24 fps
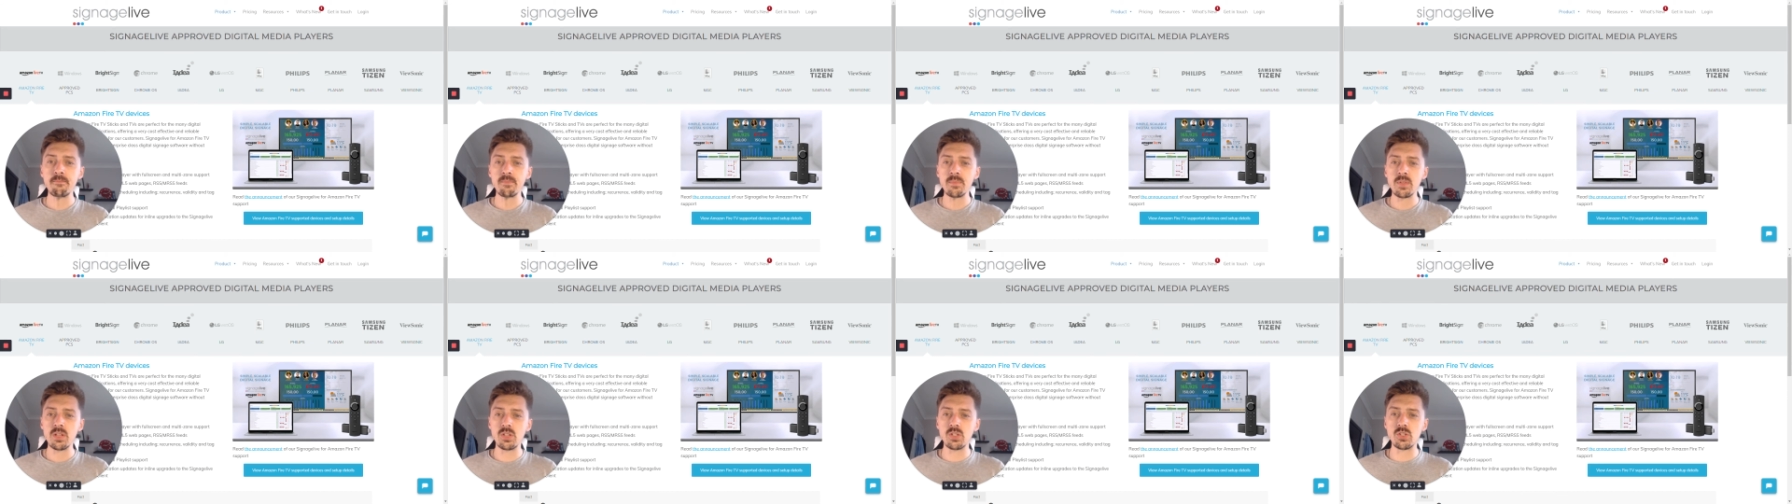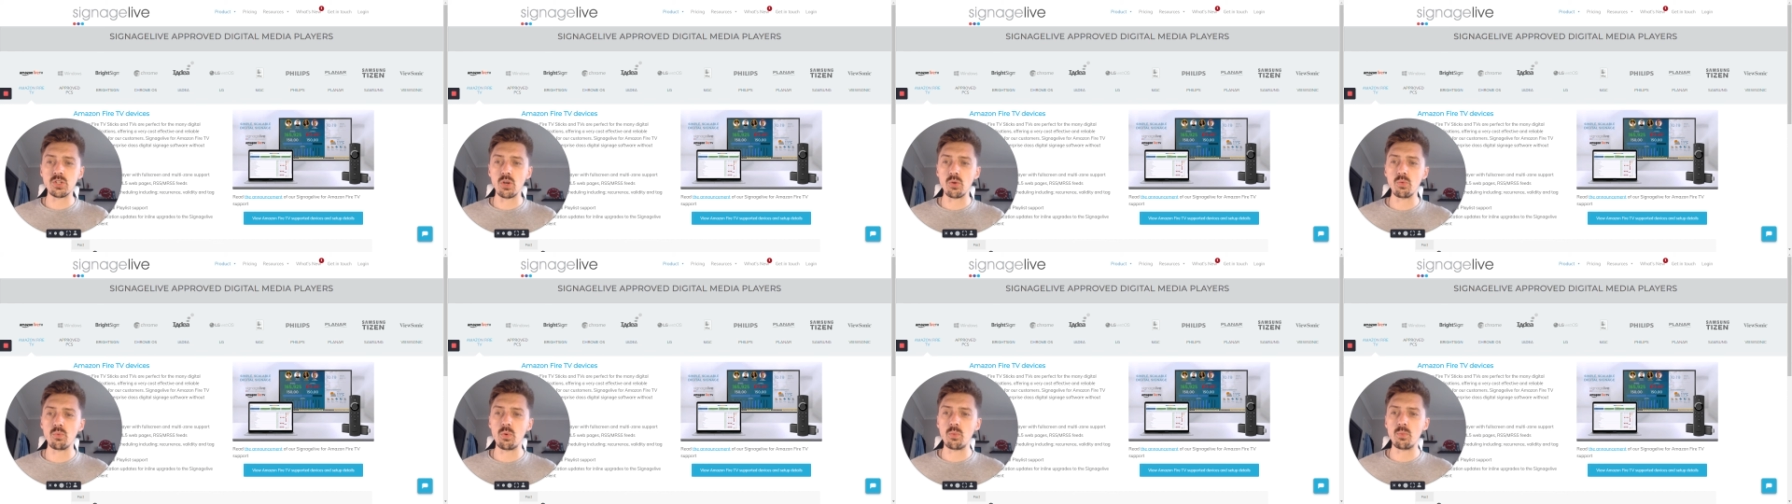
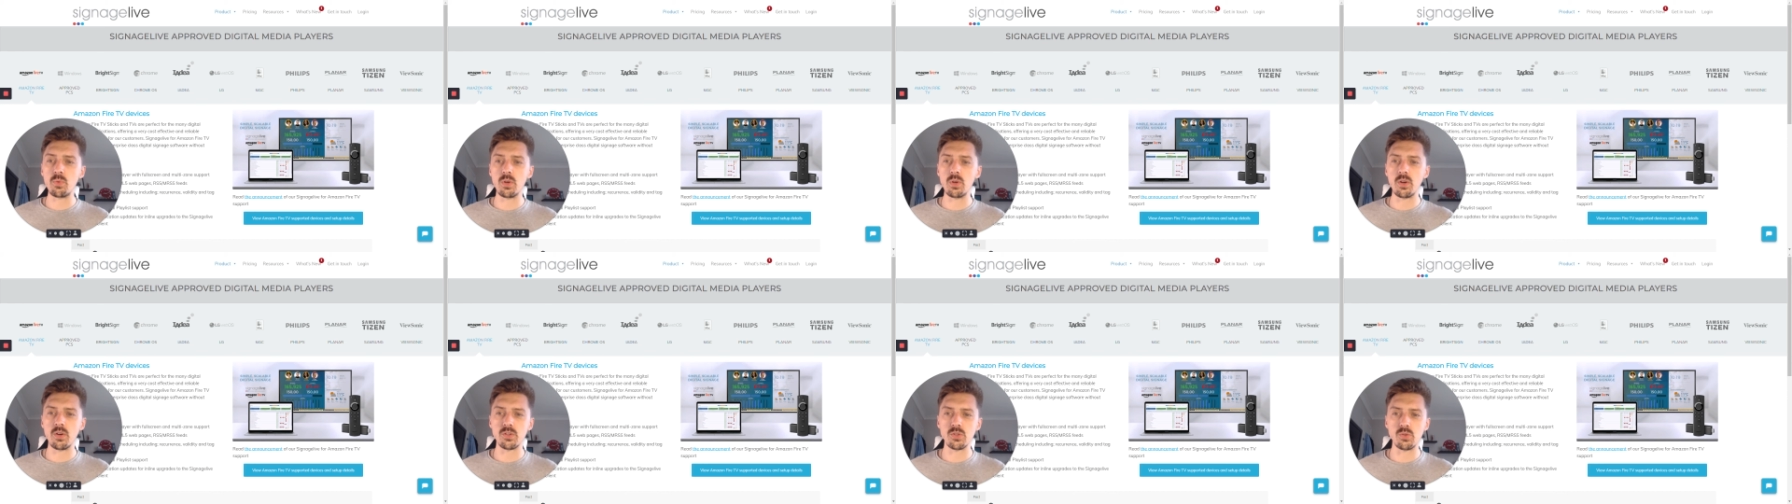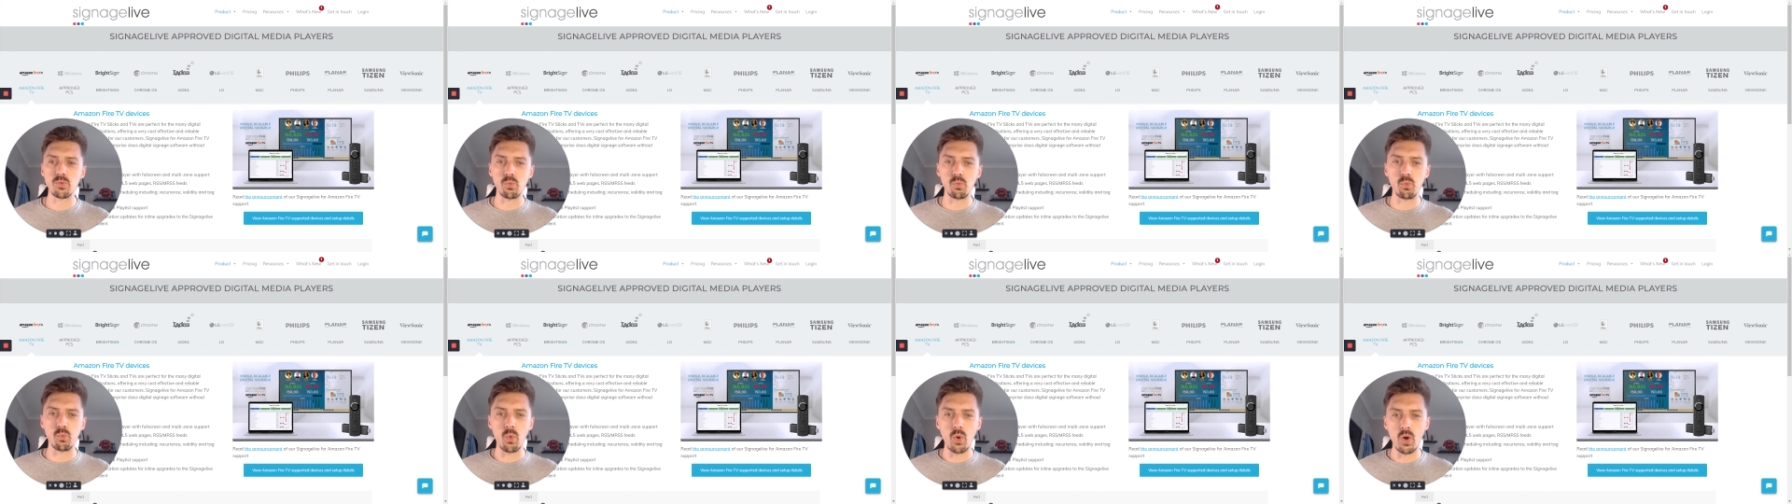So when we ask
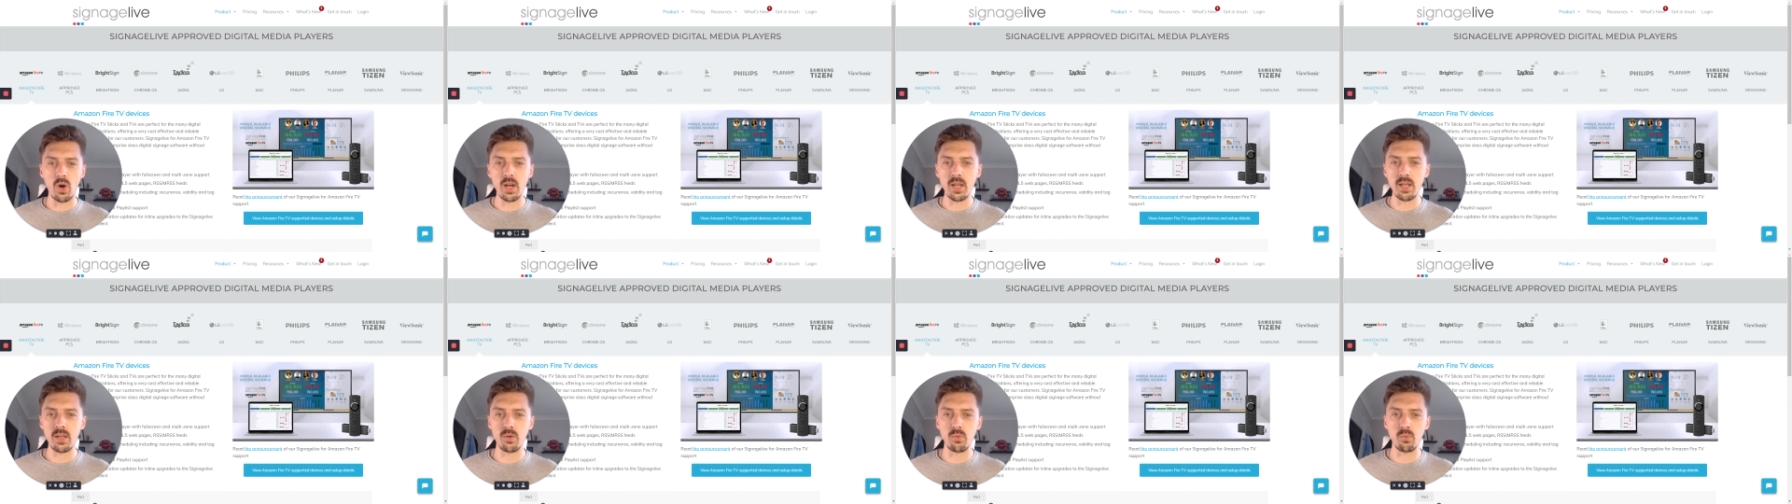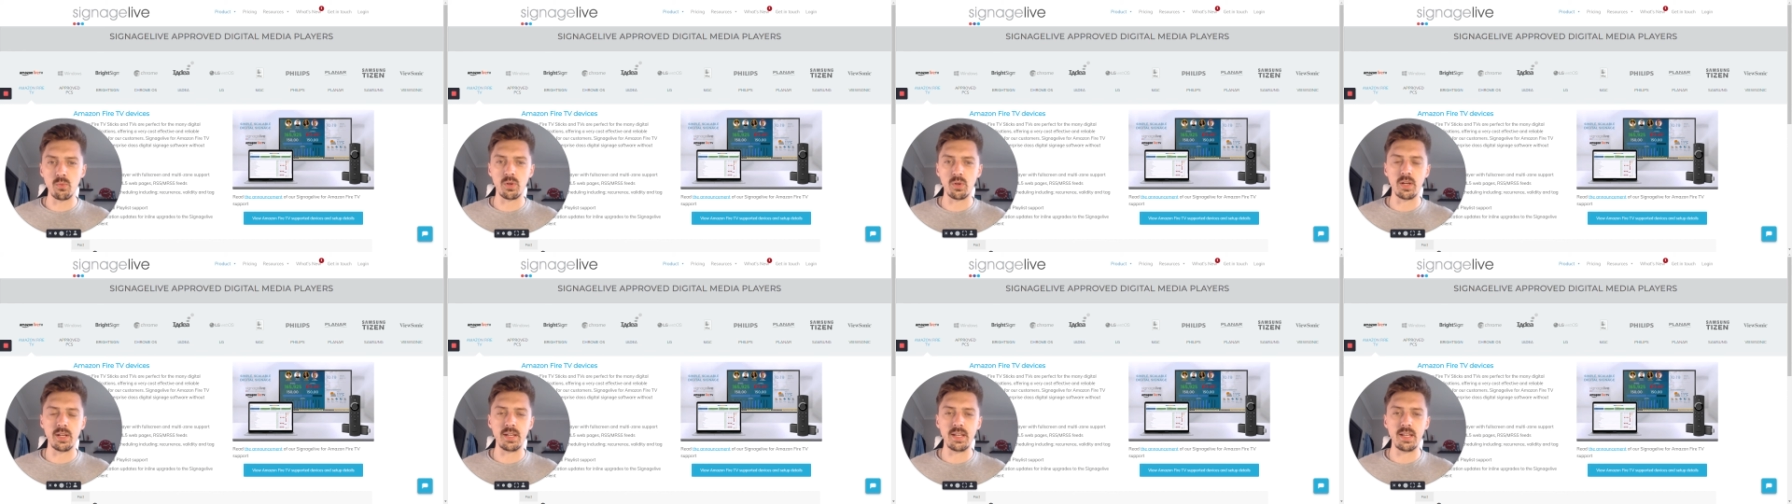why
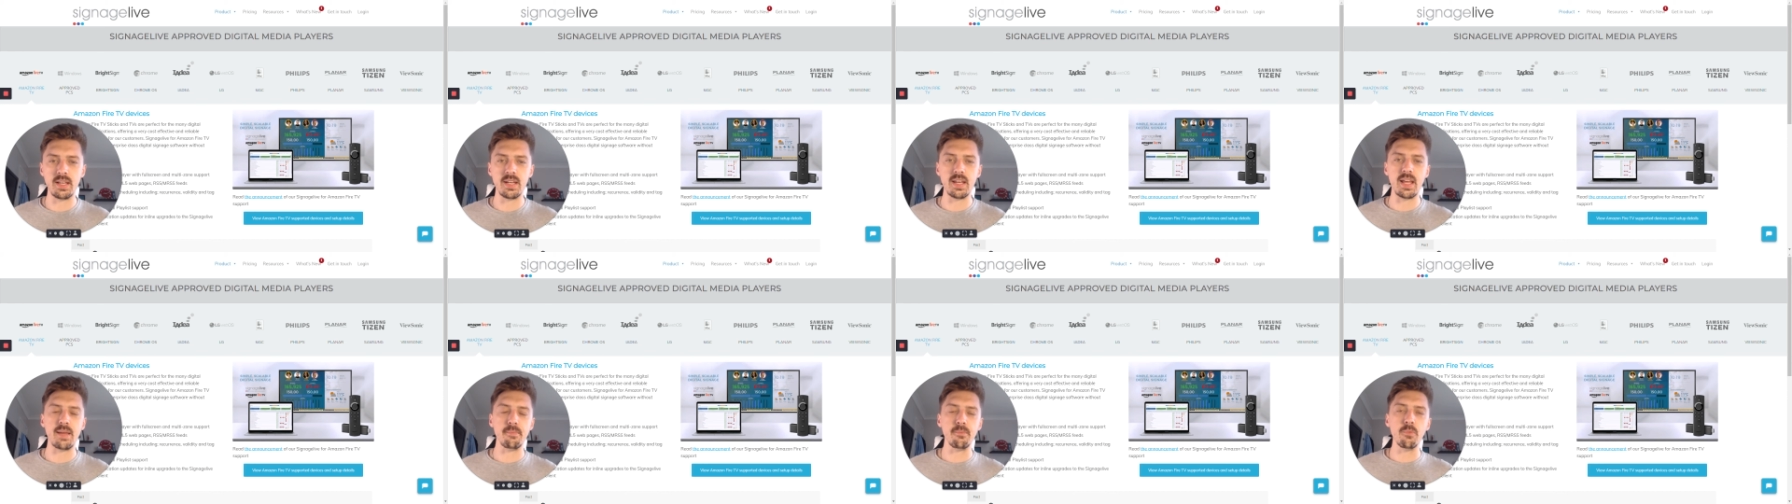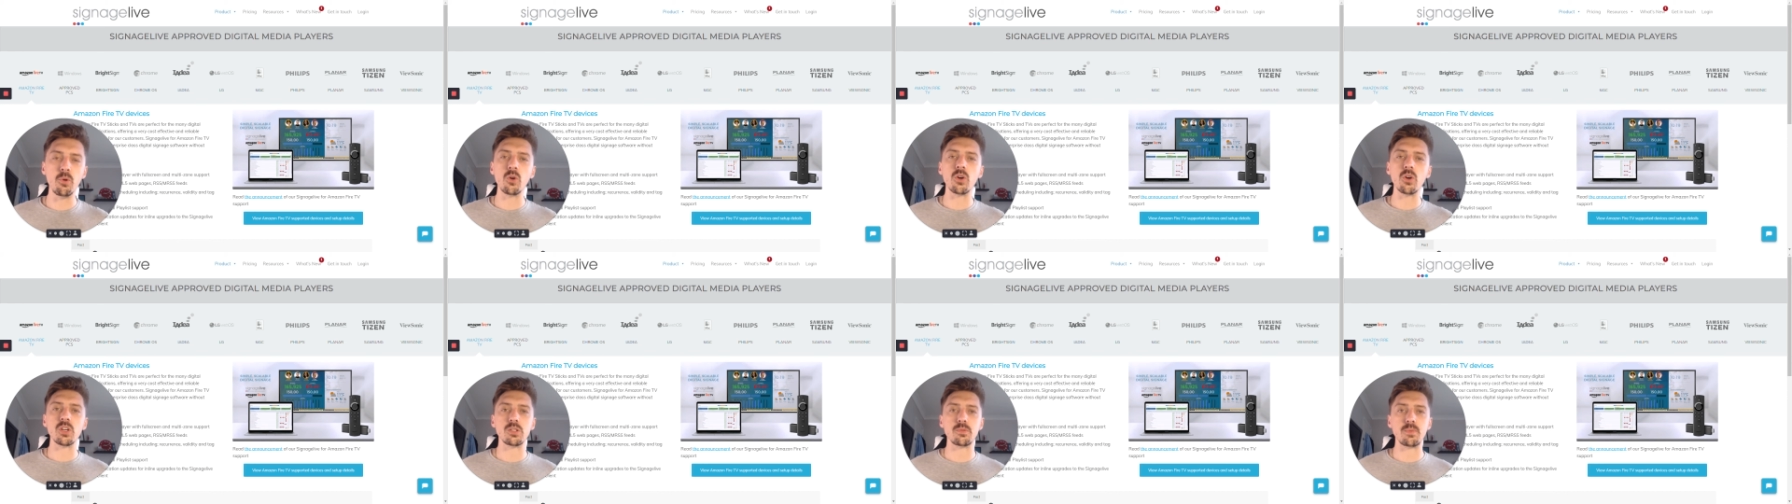would I need a
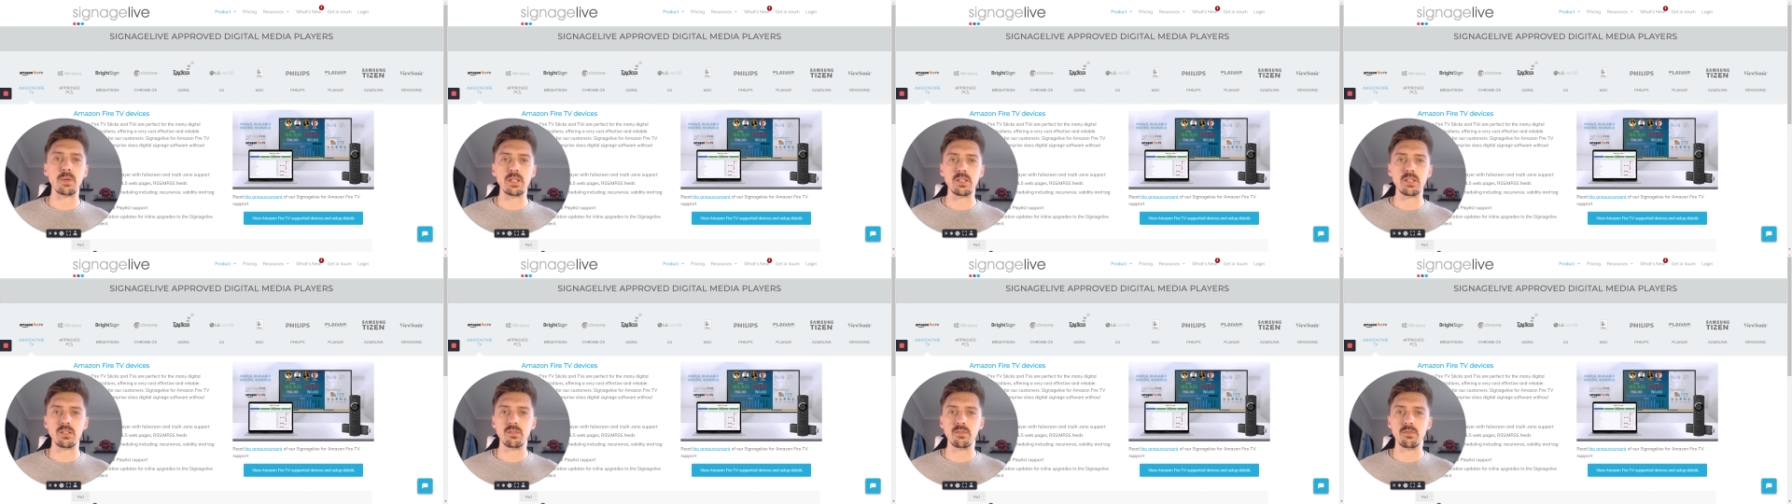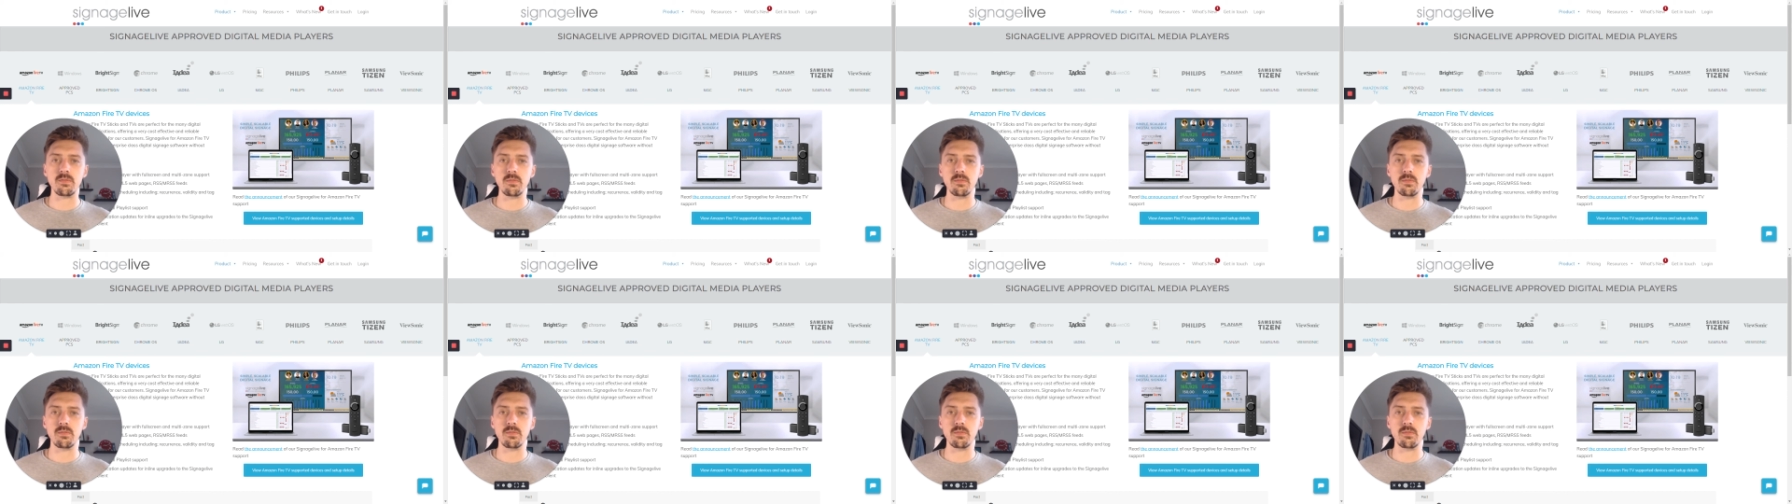more expensive